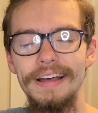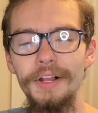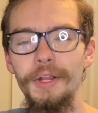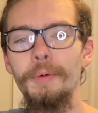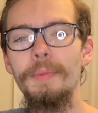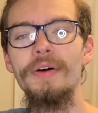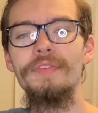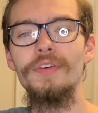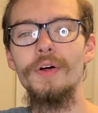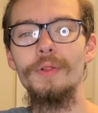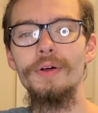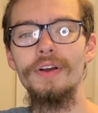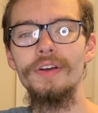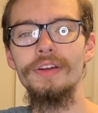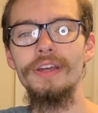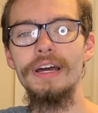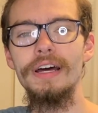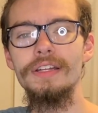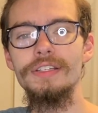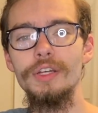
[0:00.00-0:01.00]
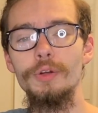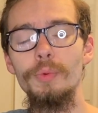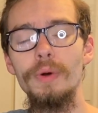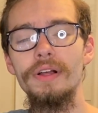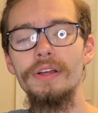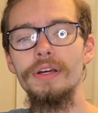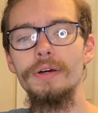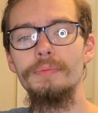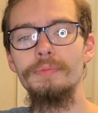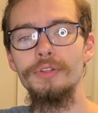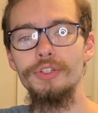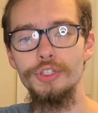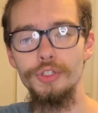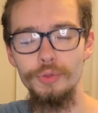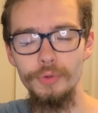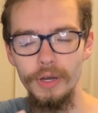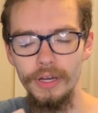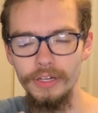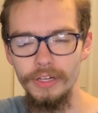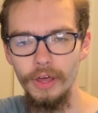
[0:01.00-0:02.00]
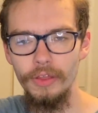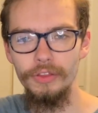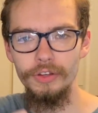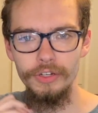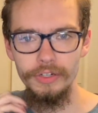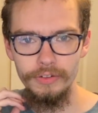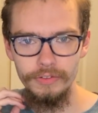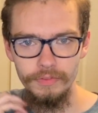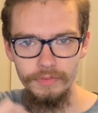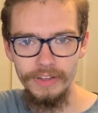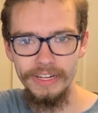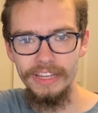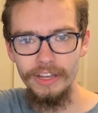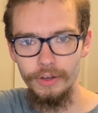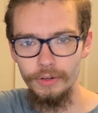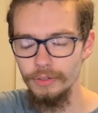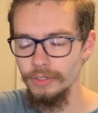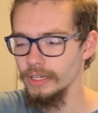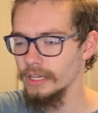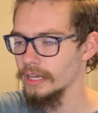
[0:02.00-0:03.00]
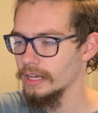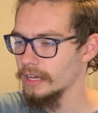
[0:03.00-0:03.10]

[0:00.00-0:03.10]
Hello my fellow Archons and welcome to another video.